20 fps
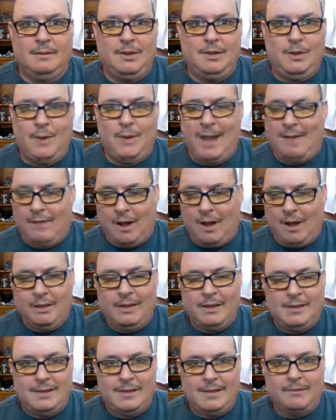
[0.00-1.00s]
You have all
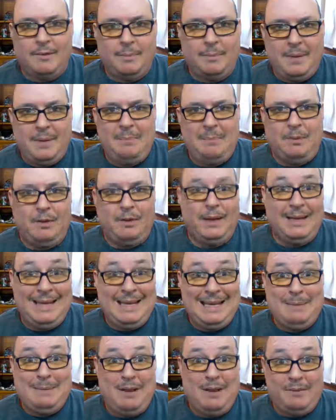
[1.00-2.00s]
these different people that
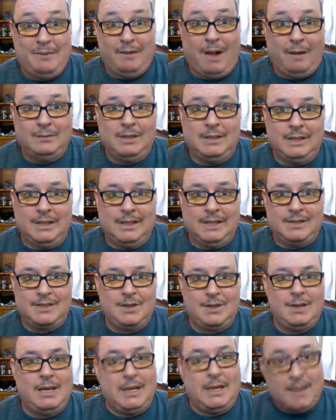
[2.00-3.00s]
need to be involved in
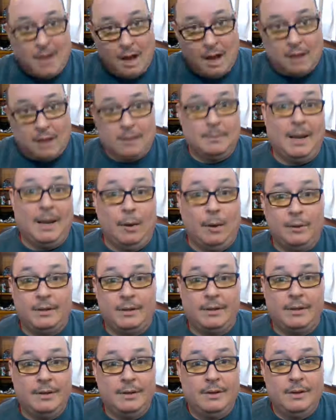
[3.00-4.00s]
this. You need to call them
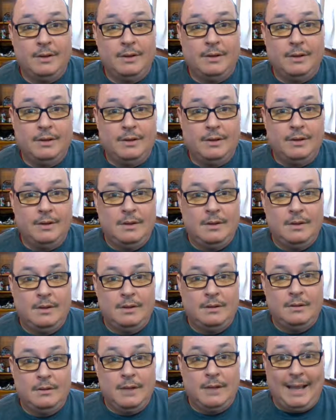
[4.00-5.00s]
out.
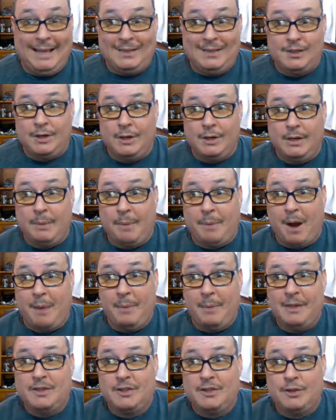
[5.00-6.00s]
And certain
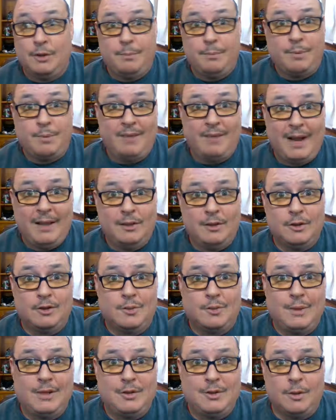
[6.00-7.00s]
departments should provide
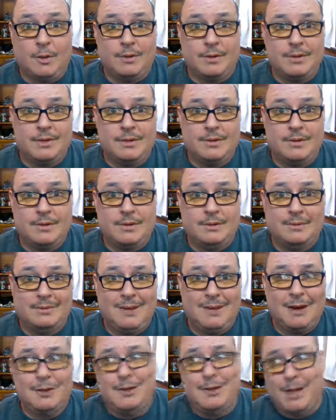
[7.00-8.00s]
those resources.
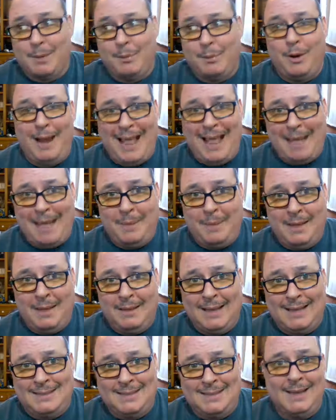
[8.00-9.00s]
Our SharePoint admin,
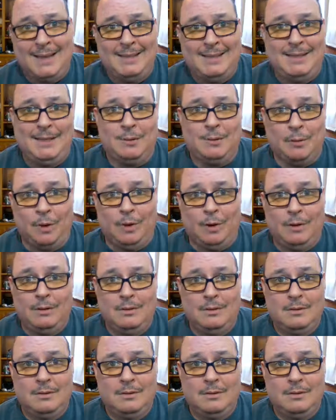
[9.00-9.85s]
that's an IT role.